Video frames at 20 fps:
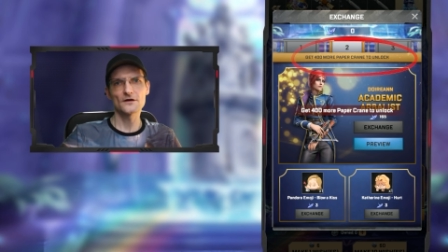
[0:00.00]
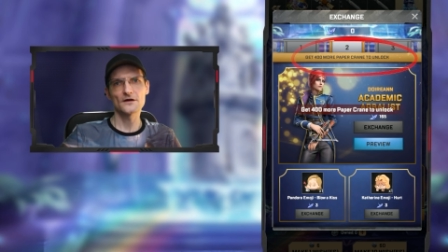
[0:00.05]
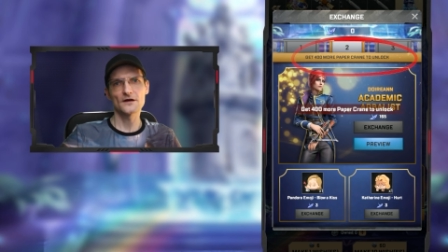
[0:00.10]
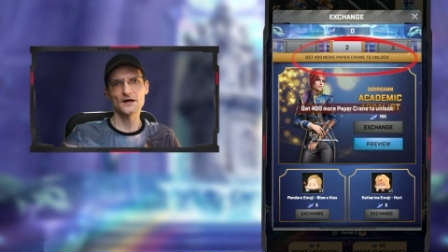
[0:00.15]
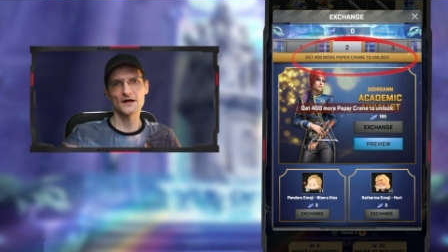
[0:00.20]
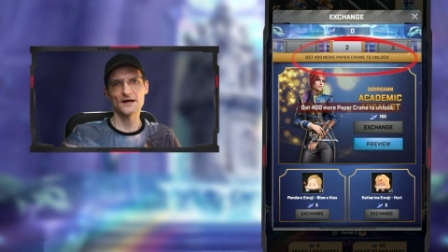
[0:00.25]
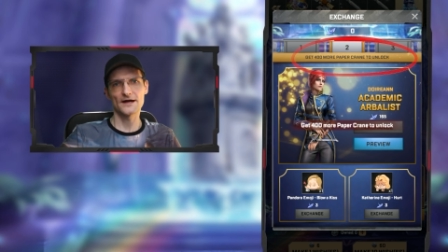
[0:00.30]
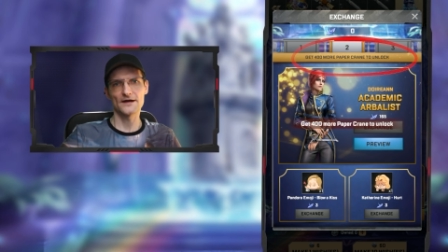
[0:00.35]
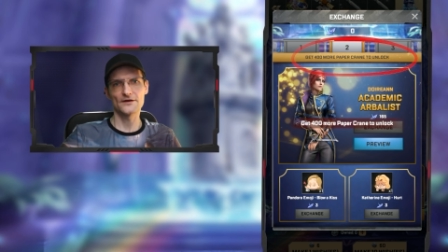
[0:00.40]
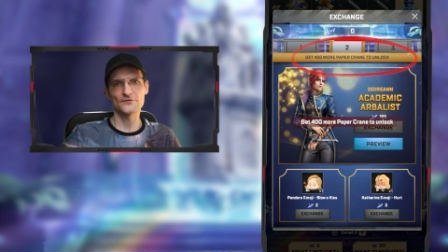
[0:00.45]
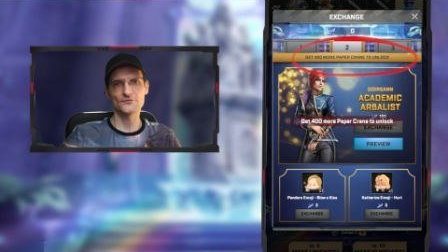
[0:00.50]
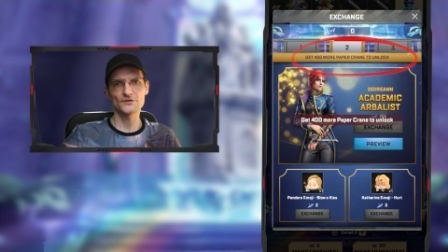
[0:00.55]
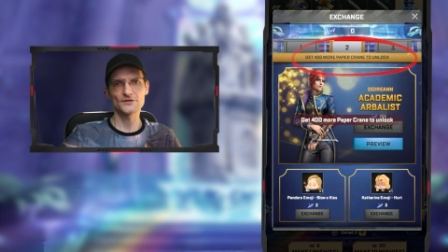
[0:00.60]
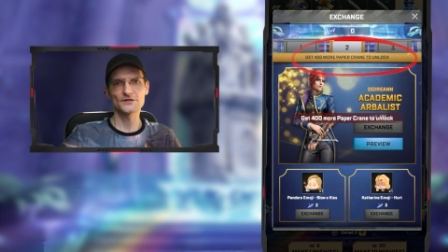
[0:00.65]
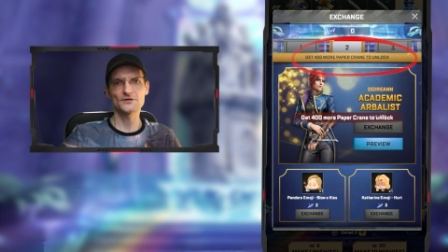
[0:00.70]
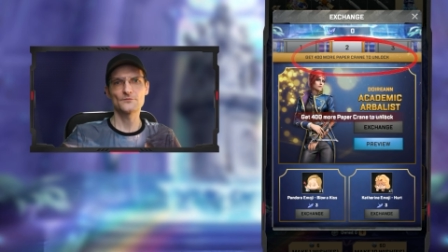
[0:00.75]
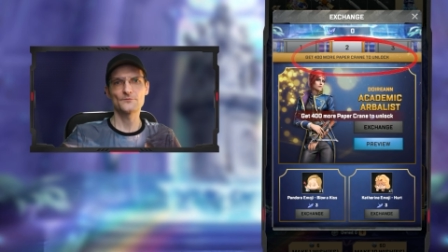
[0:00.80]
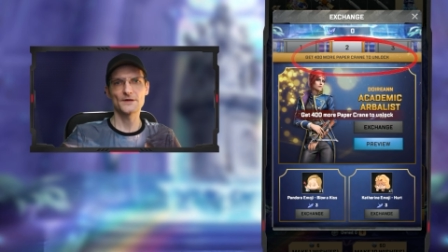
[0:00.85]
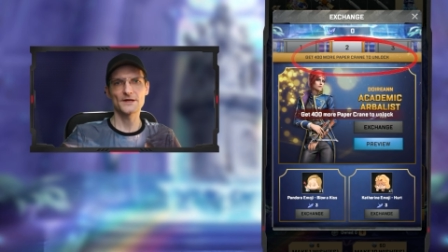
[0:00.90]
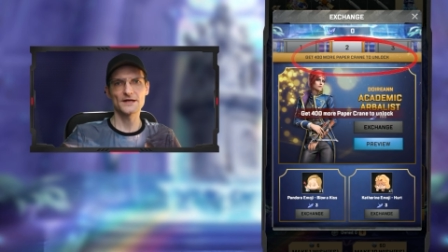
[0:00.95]
hundred
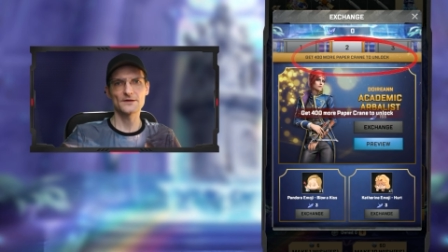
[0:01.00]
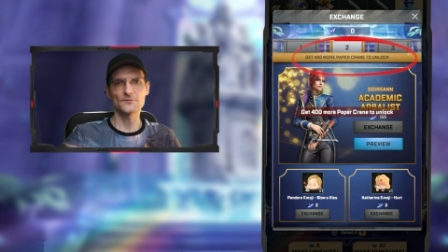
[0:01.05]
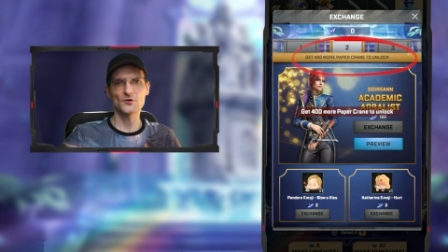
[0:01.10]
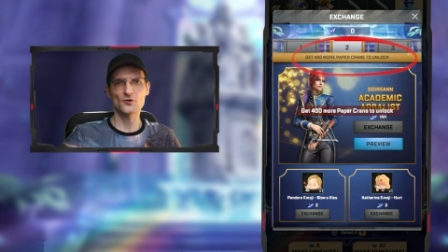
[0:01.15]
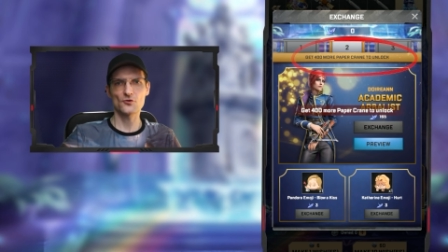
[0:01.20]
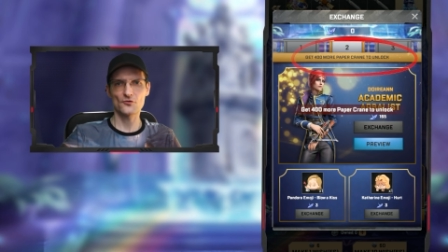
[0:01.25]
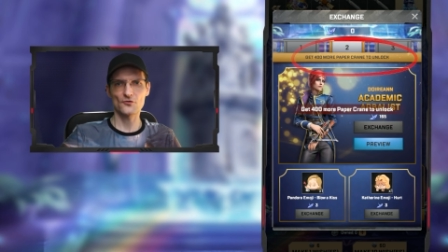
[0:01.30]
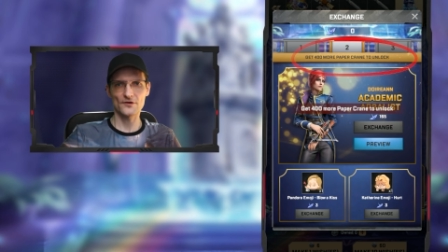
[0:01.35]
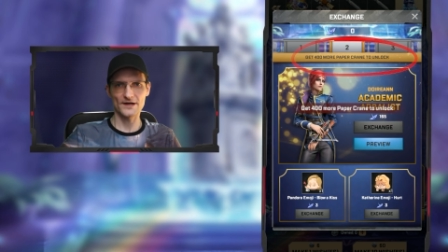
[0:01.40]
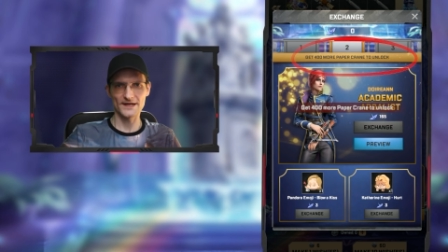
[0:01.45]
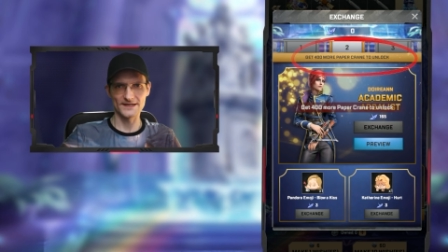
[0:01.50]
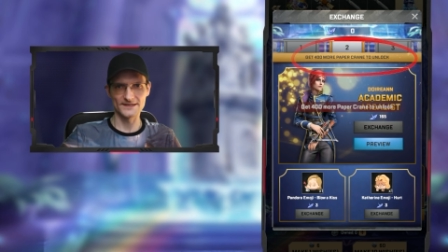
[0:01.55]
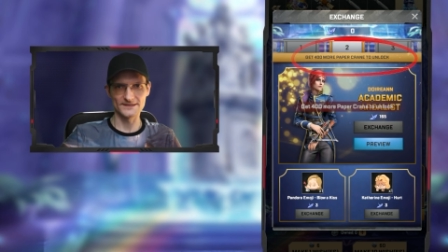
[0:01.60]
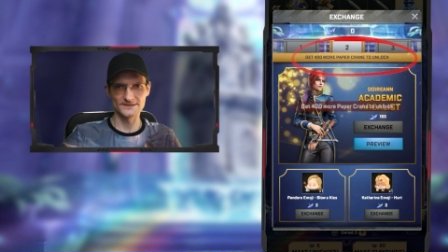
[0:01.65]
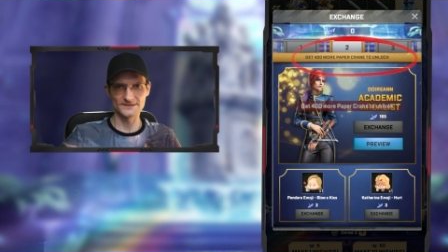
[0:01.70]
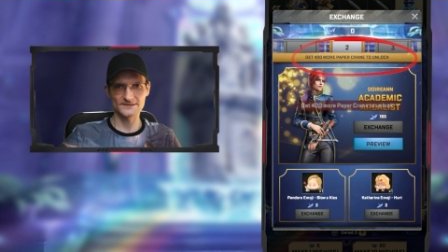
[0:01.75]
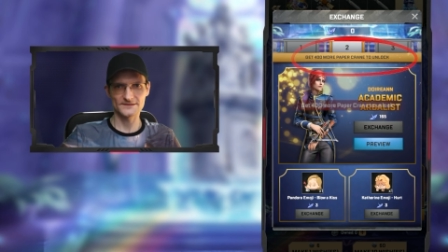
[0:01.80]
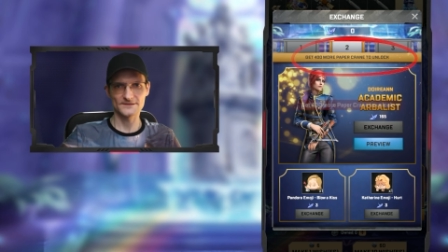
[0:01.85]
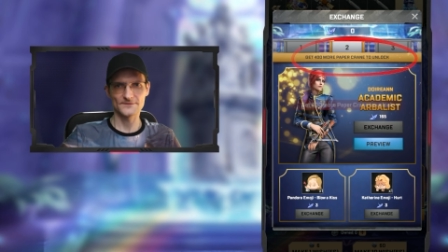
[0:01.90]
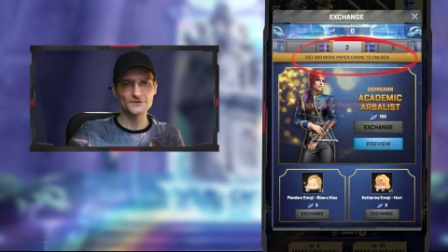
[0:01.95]
paper
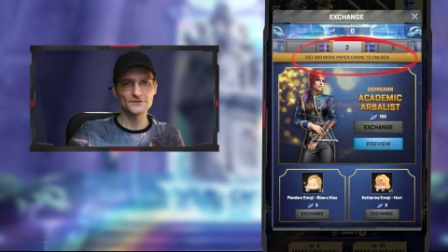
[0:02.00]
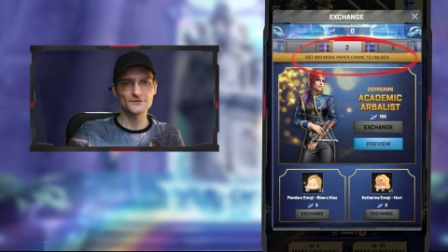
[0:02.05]
cranes